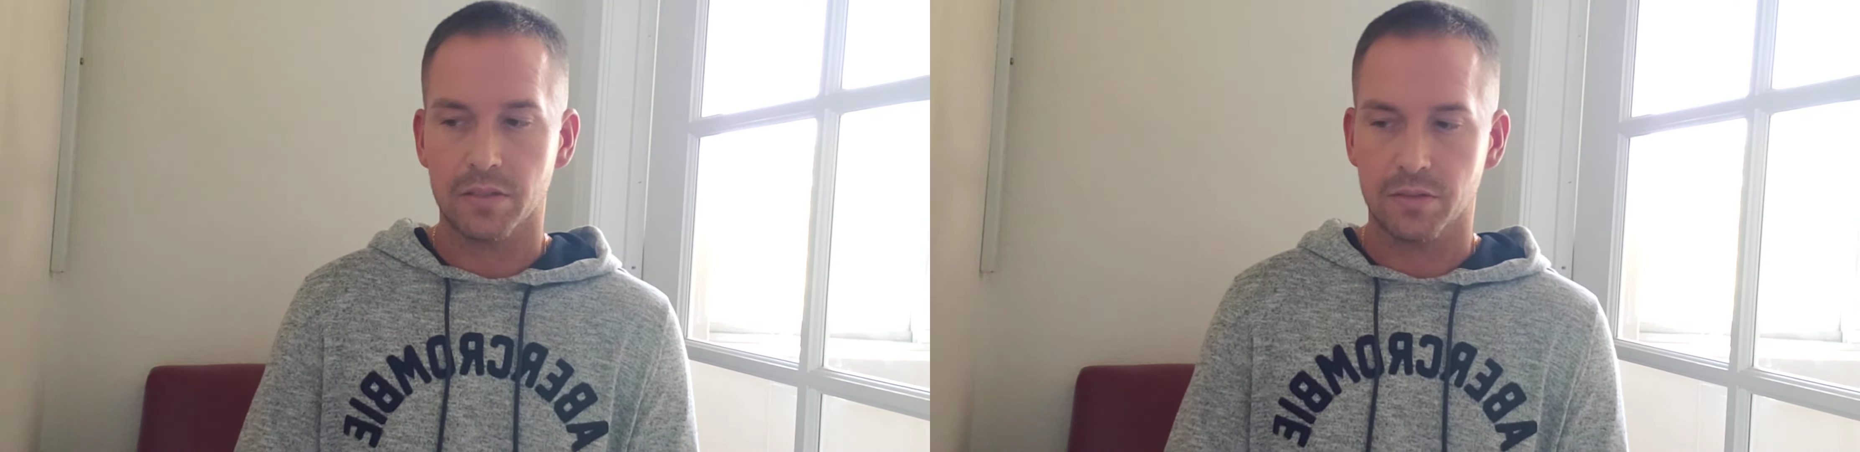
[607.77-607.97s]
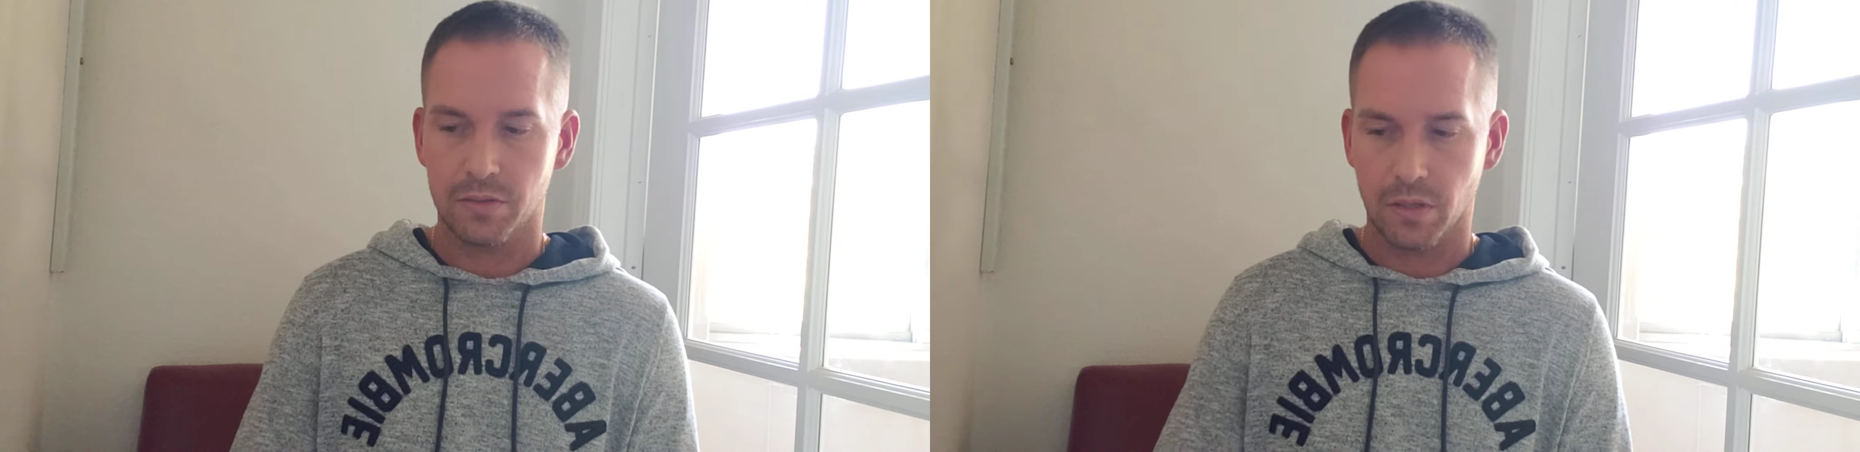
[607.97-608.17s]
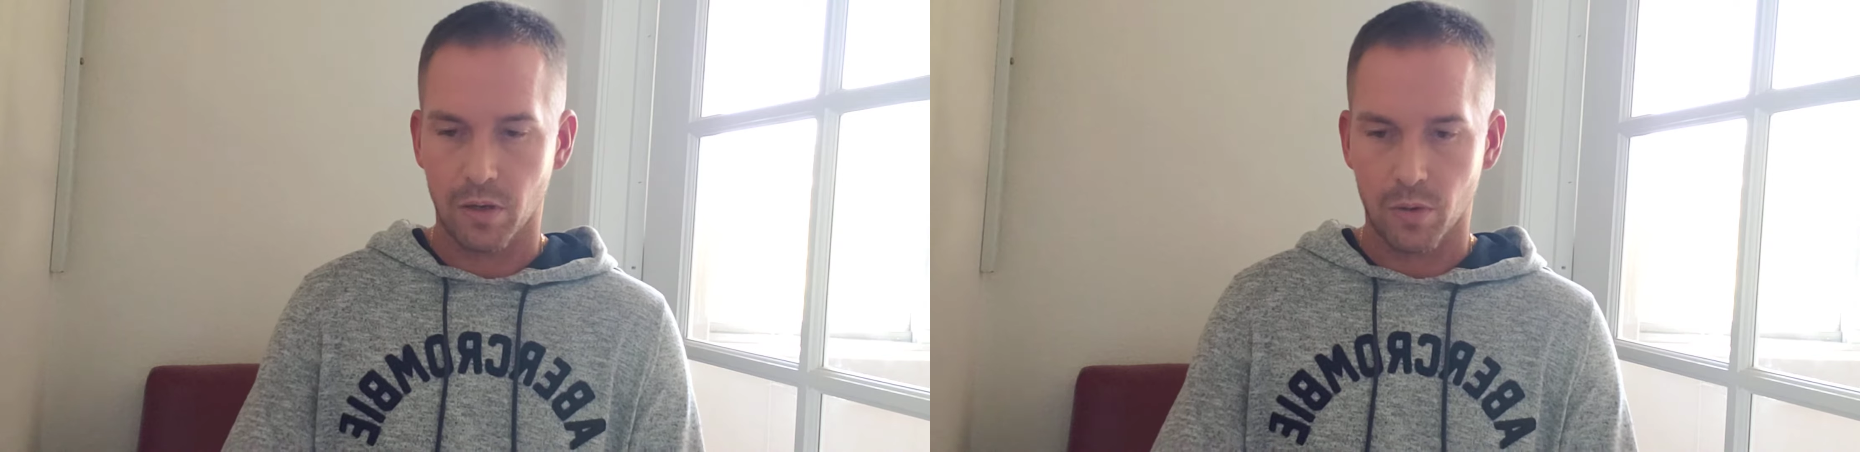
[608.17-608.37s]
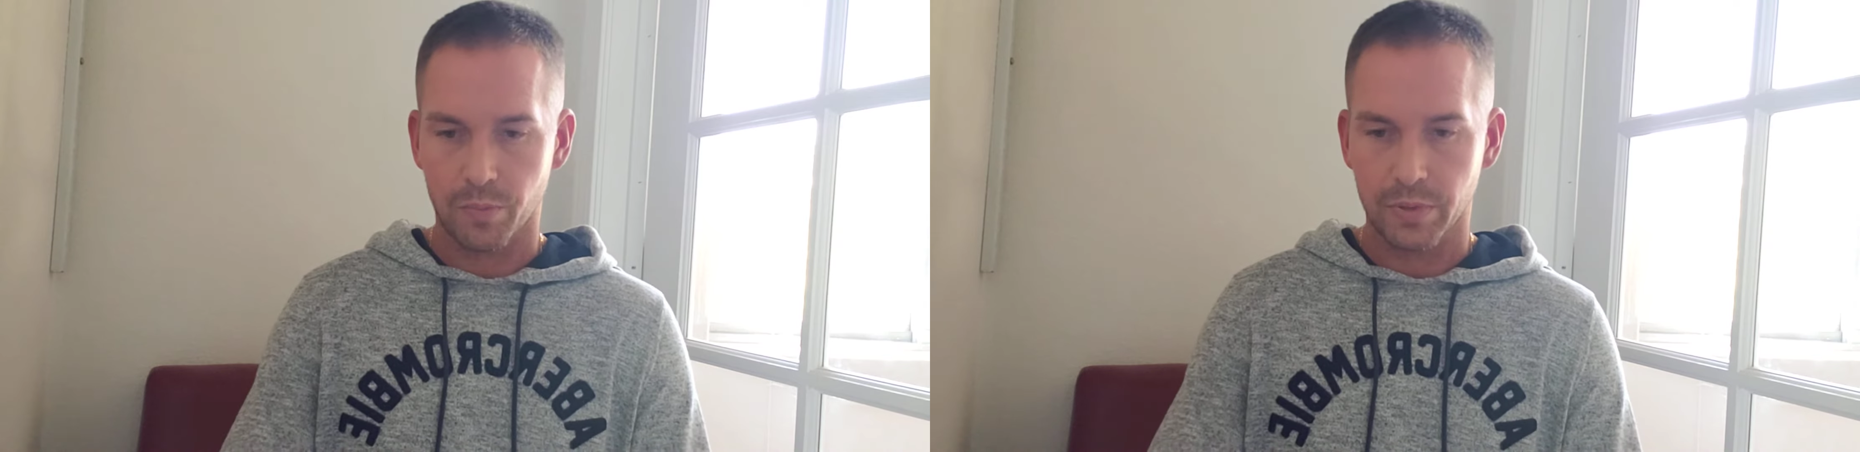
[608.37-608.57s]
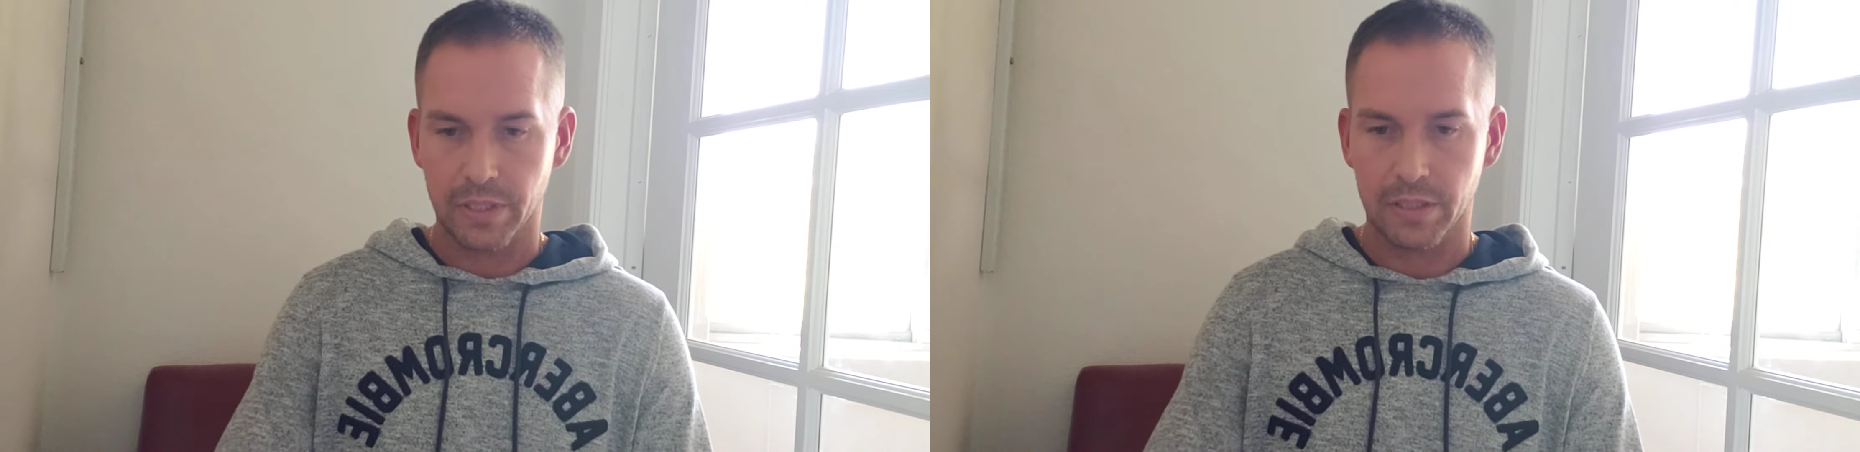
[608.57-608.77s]
so
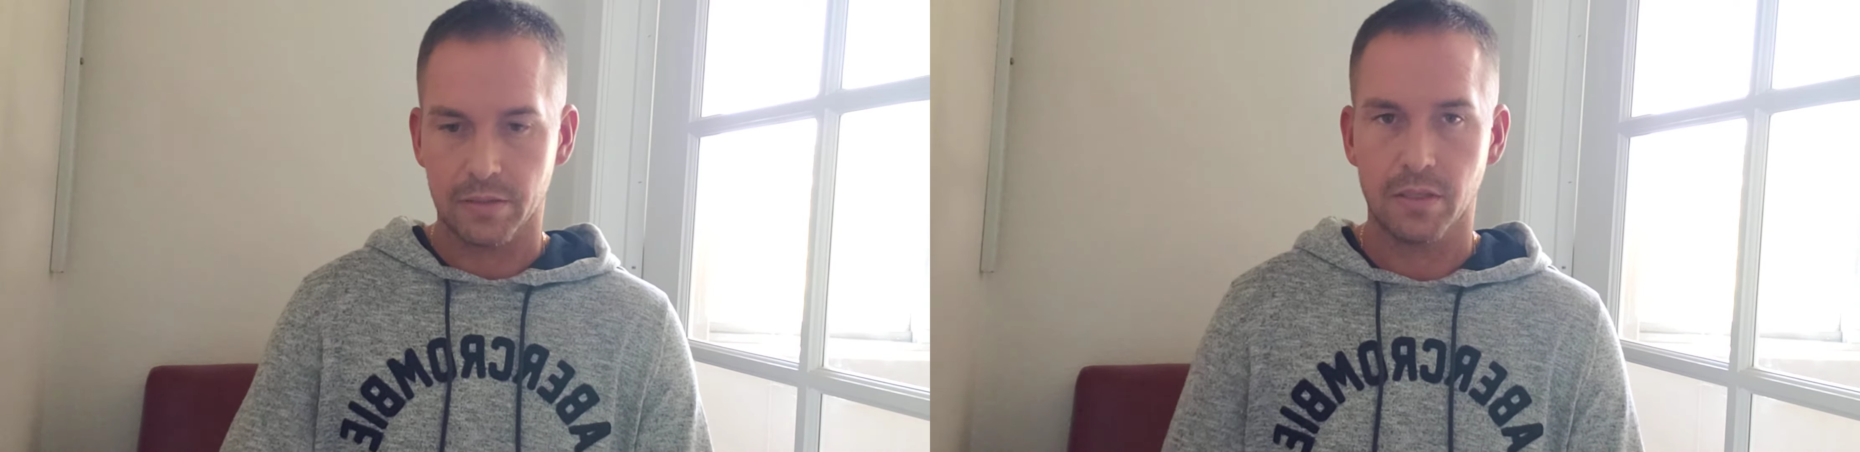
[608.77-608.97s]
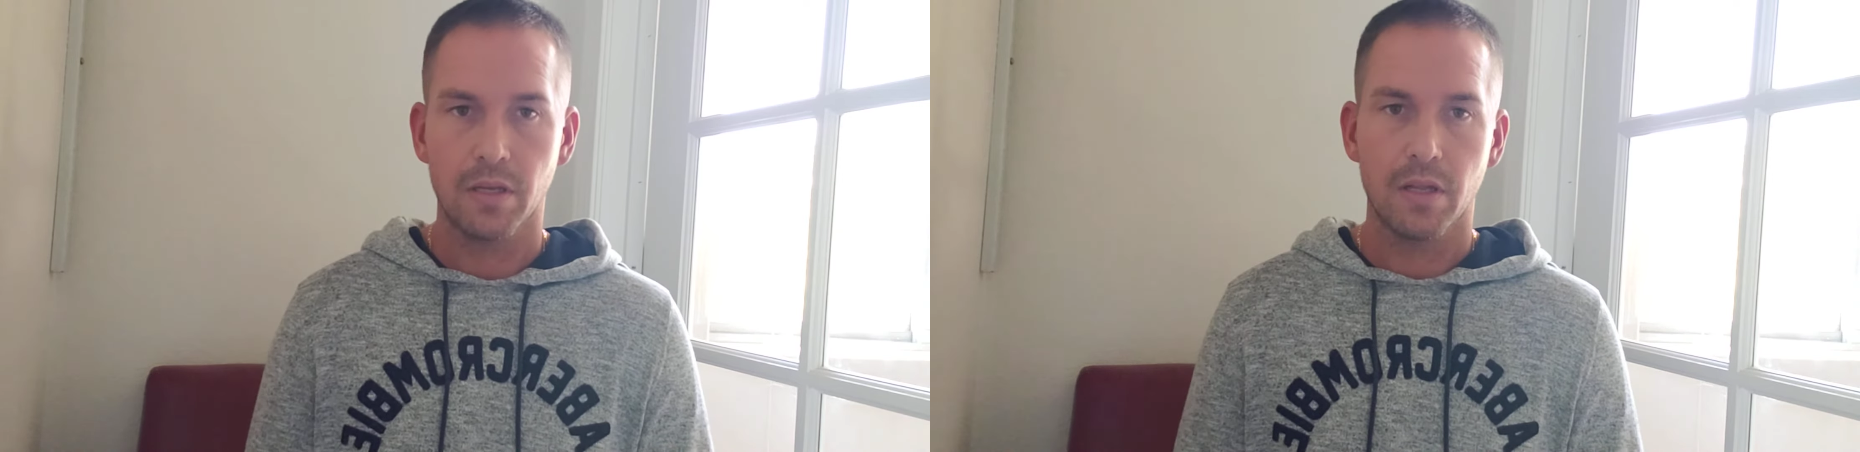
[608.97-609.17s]
please